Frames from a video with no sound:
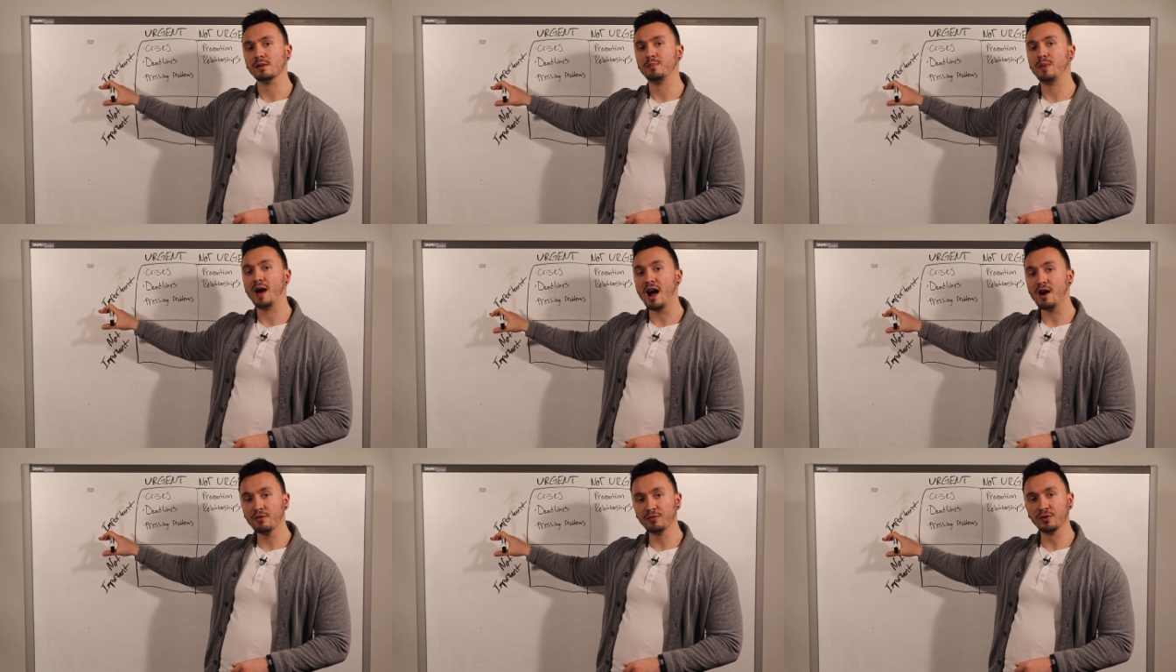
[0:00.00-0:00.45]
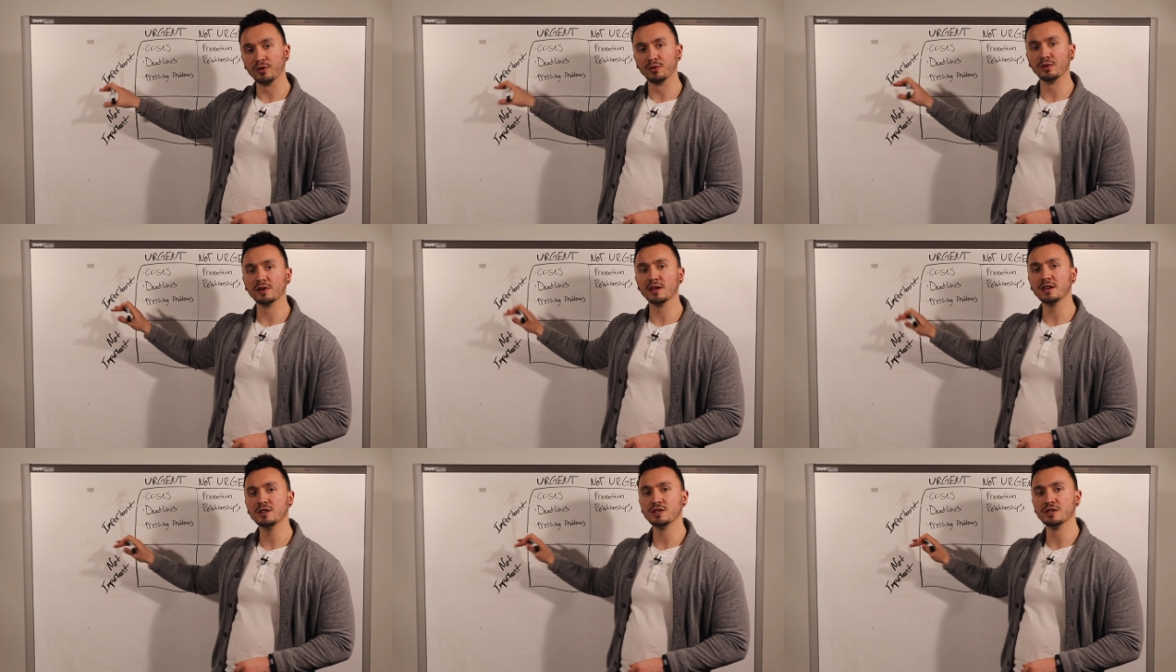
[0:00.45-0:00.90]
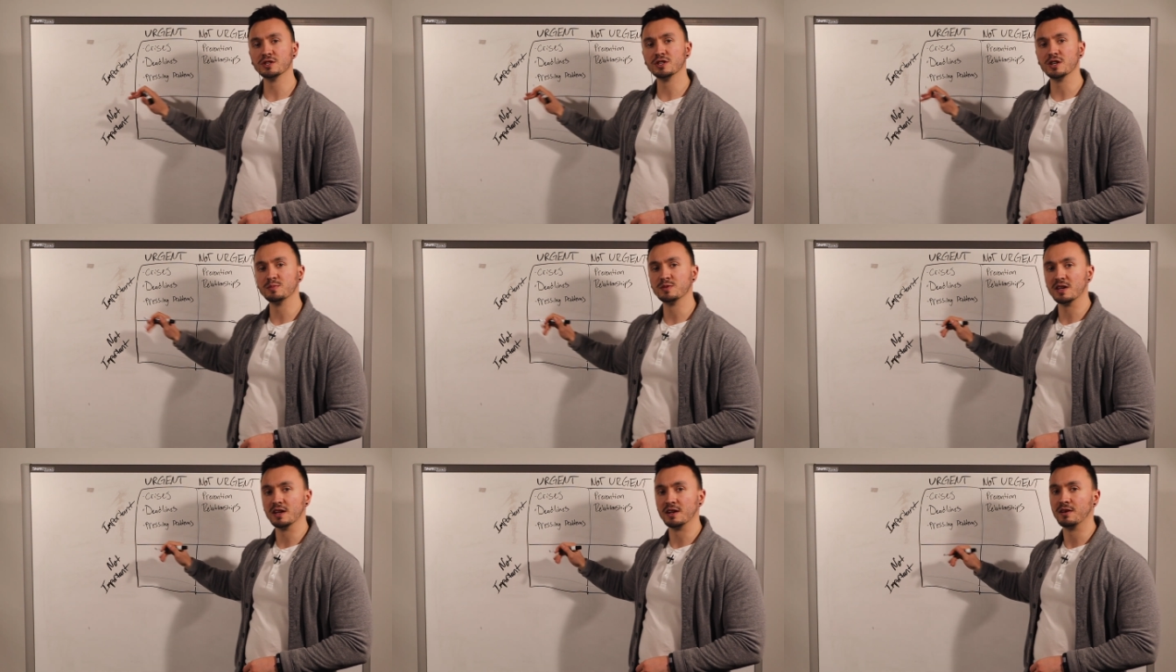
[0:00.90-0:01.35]
powerful
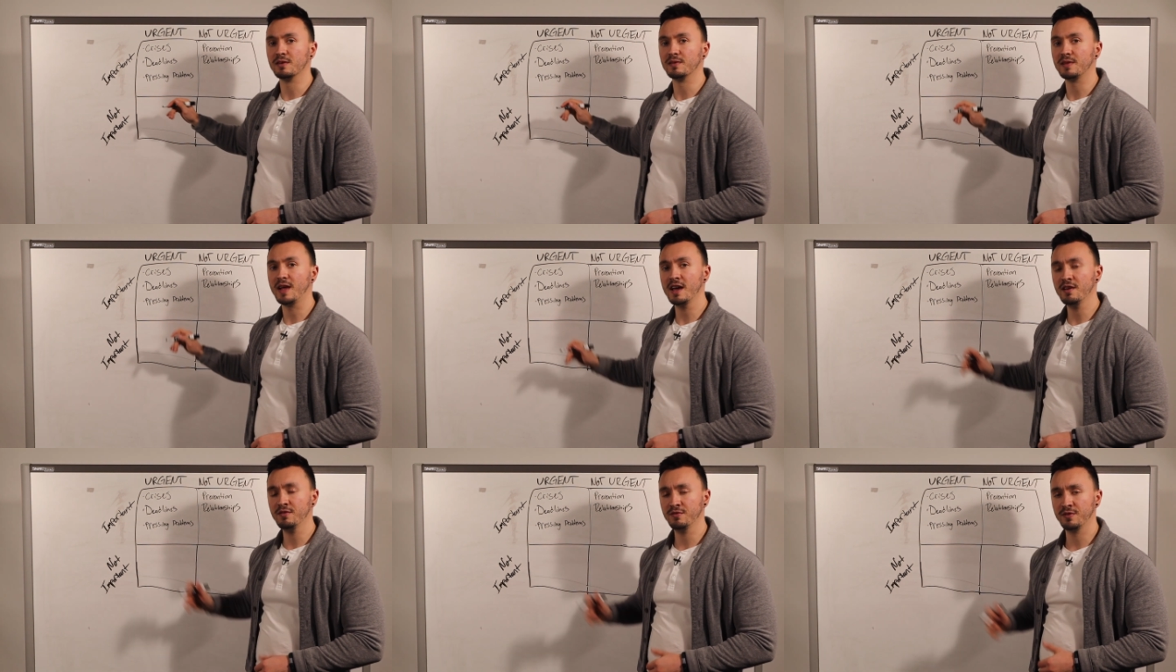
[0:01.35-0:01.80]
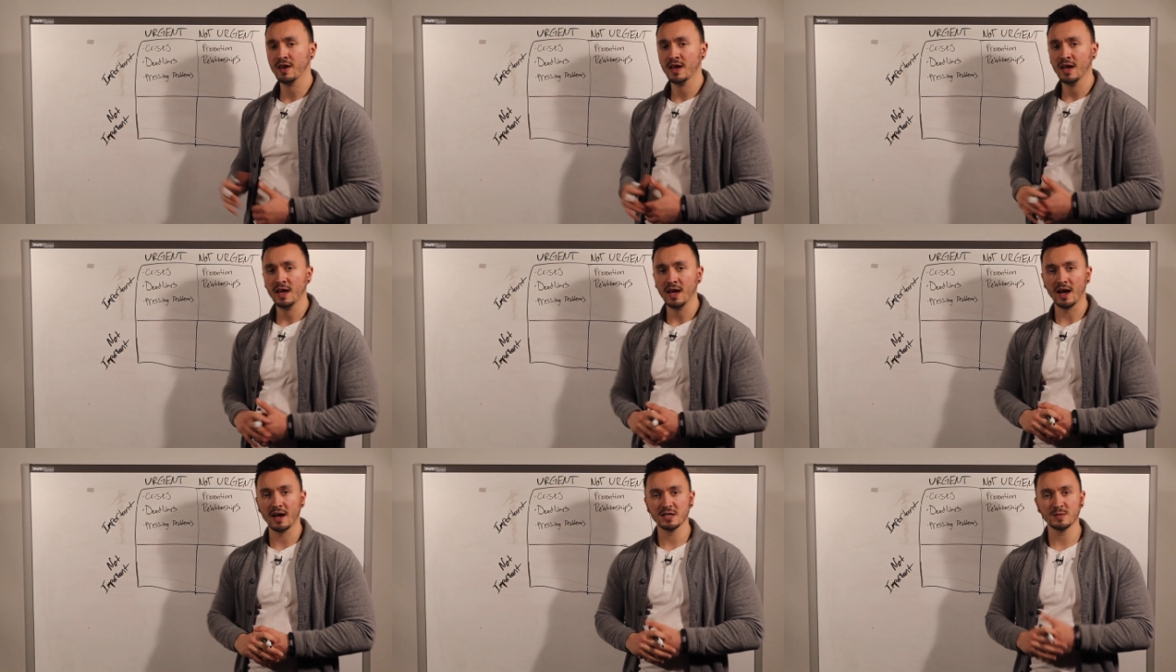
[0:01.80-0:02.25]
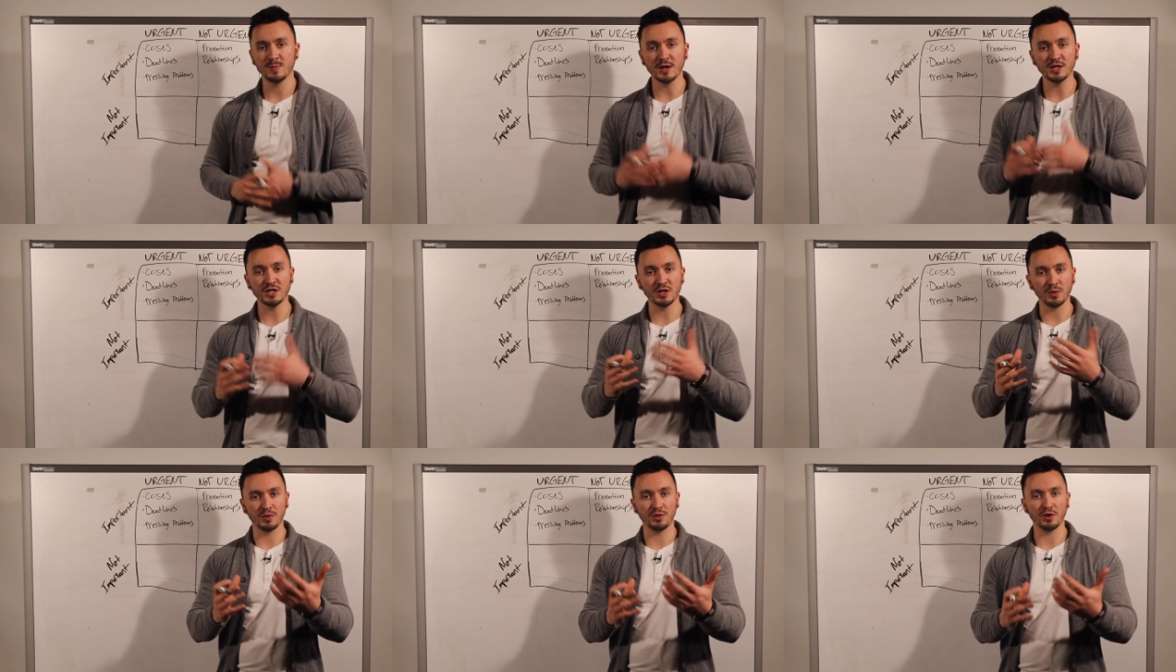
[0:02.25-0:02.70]
relationships in your life,
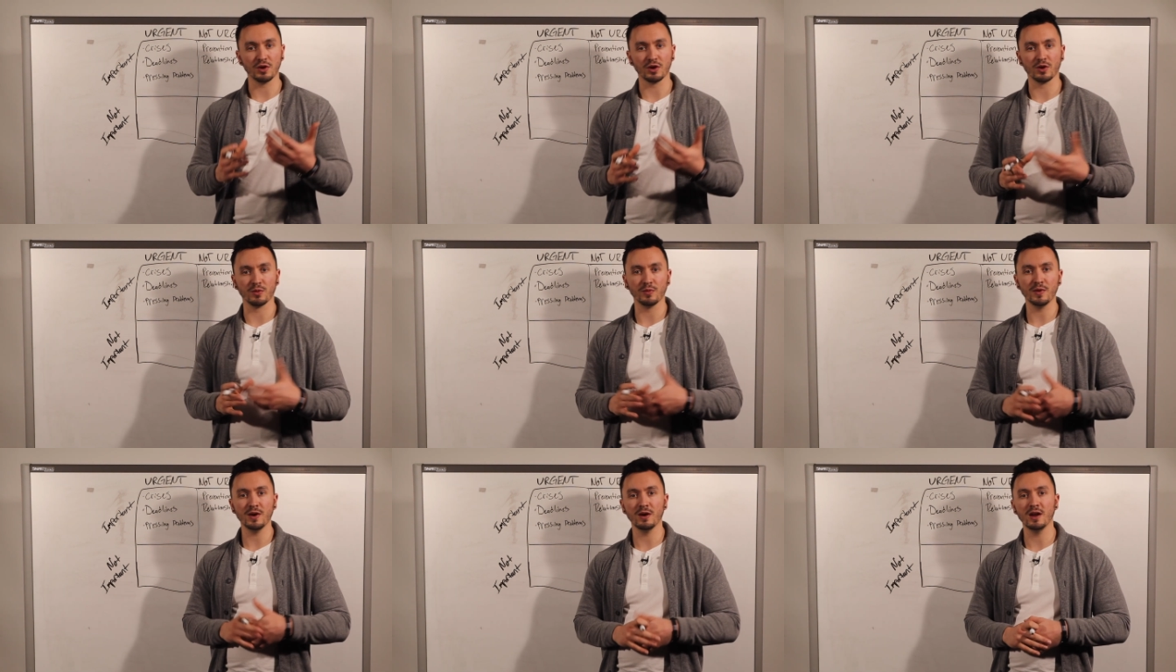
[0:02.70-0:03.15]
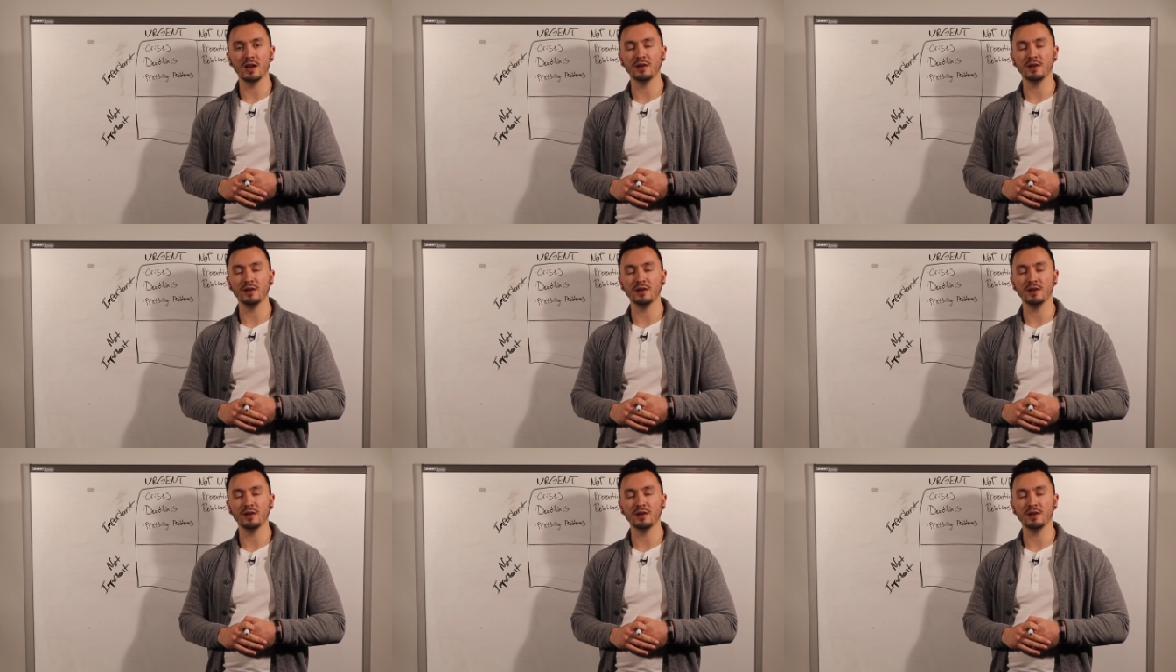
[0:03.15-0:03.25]
especially with your career.